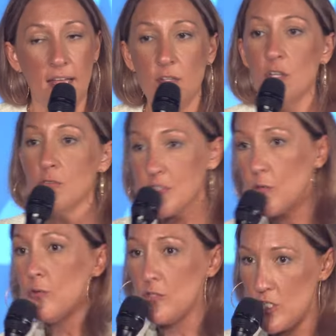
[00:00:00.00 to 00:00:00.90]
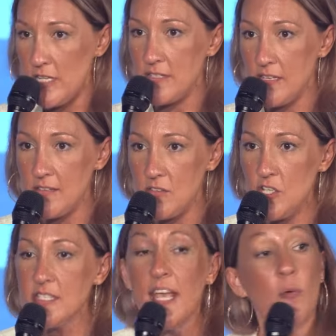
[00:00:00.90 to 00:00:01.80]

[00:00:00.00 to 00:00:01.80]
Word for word: and new school Jesus. Just